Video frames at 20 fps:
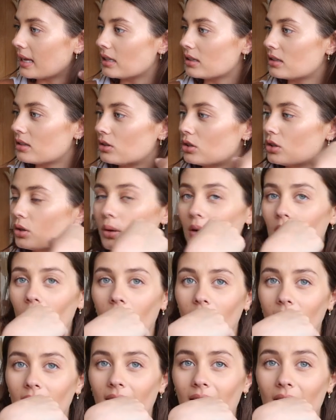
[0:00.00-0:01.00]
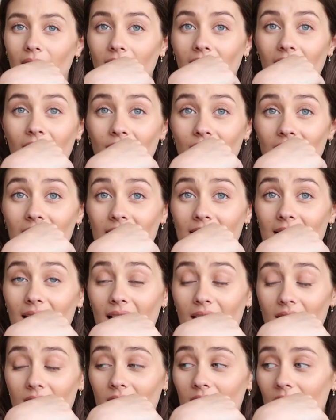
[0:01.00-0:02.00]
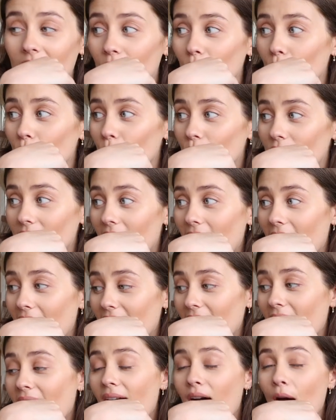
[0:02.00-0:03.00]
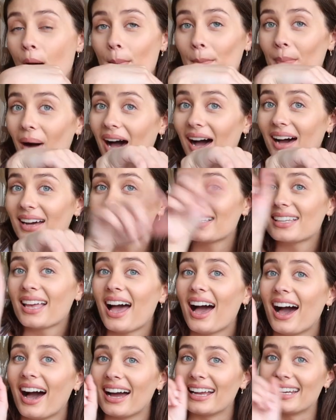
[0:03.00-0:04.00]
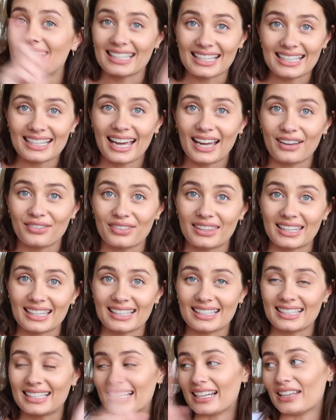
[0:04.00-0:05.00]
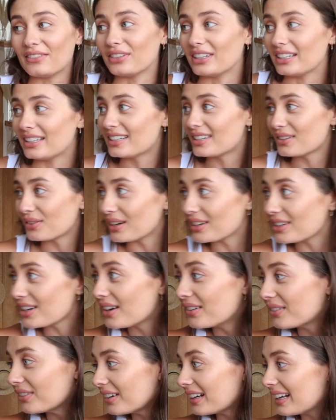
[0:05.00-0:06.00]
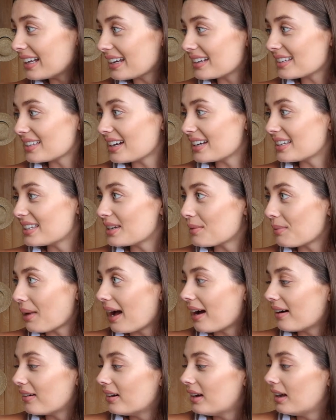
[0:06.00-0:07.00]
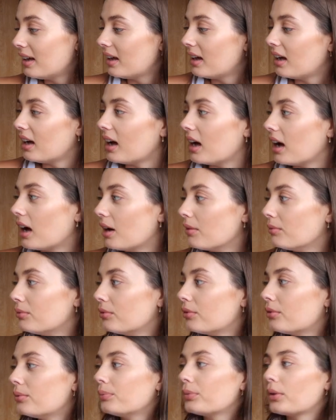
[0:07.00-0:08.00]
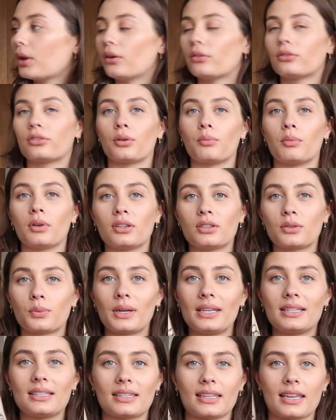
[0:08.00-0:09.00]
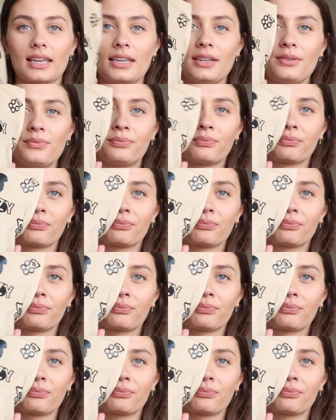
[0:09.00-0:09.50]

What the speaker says: It's 2 o'clock now and I haven't eaten anything all day, but I did have this delivered, which I'm really excited about, from Sweetsy.